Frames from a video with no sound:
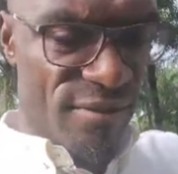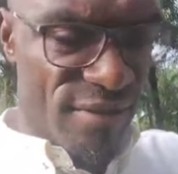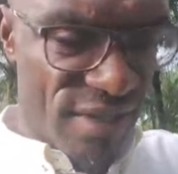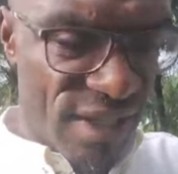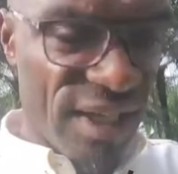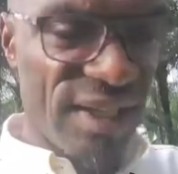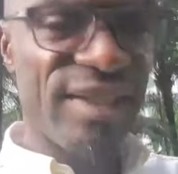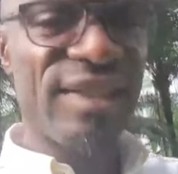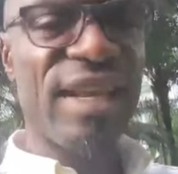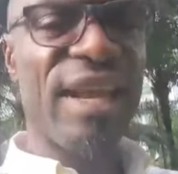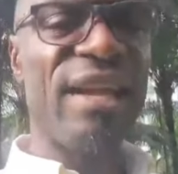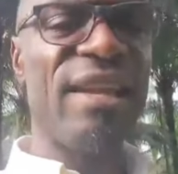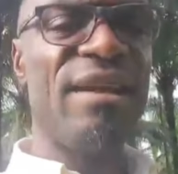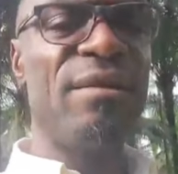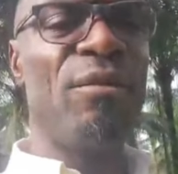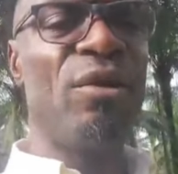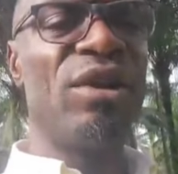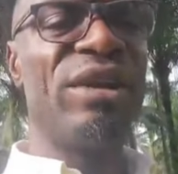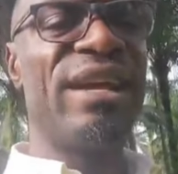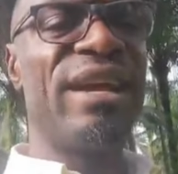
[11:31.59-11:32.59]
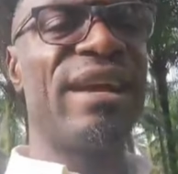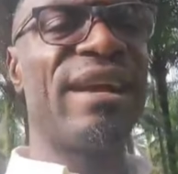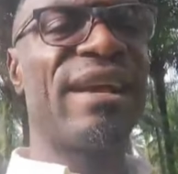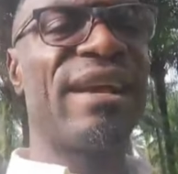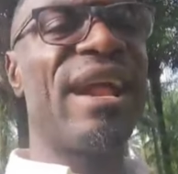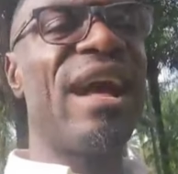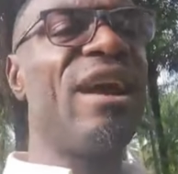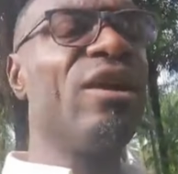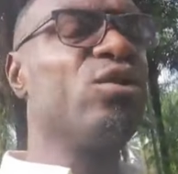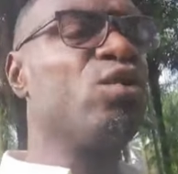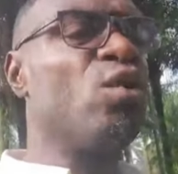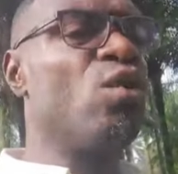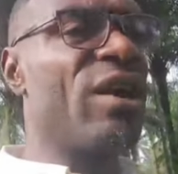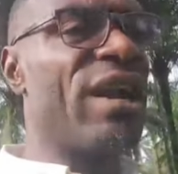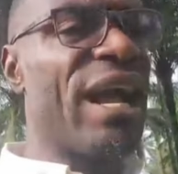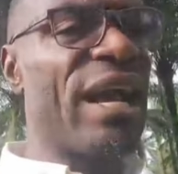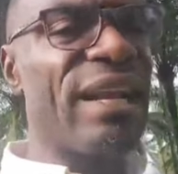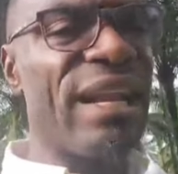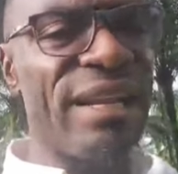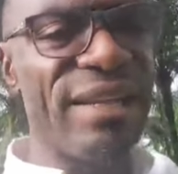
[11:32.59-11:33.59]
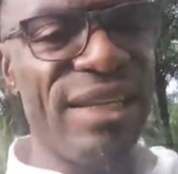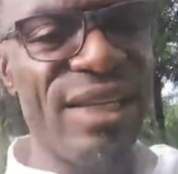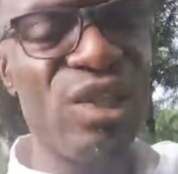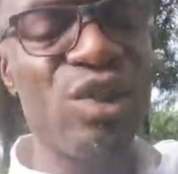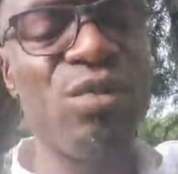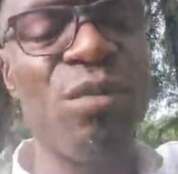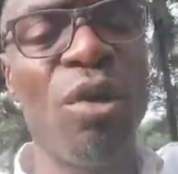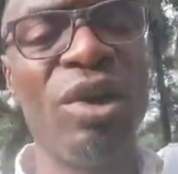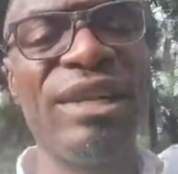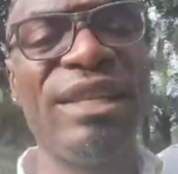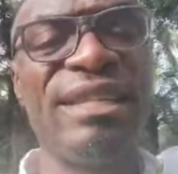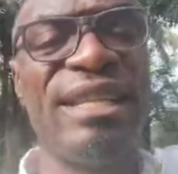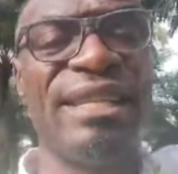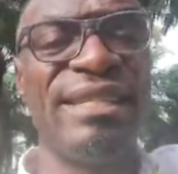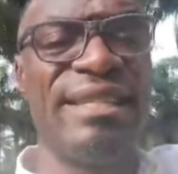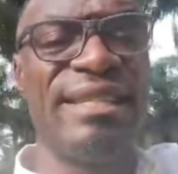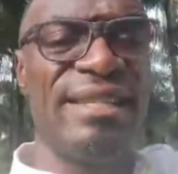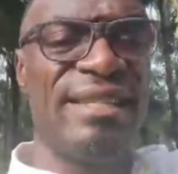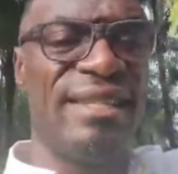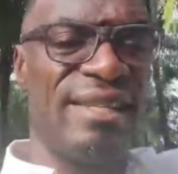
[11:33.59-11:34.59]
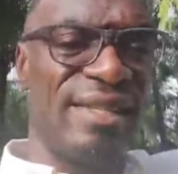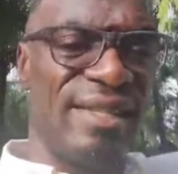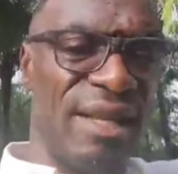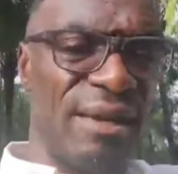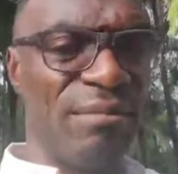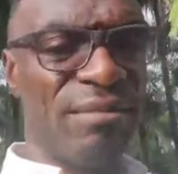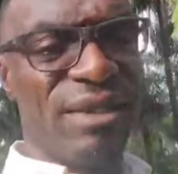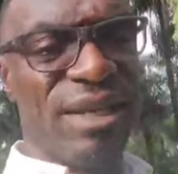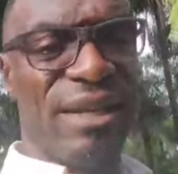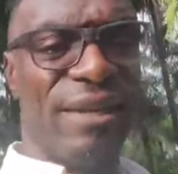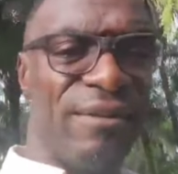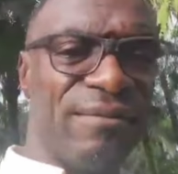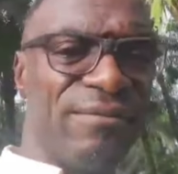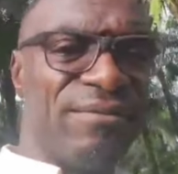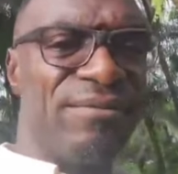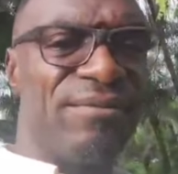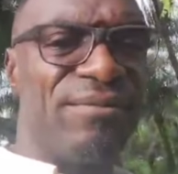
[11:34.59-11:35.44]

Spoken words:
This early morning, crowd will gather. This morning, they did the same thing.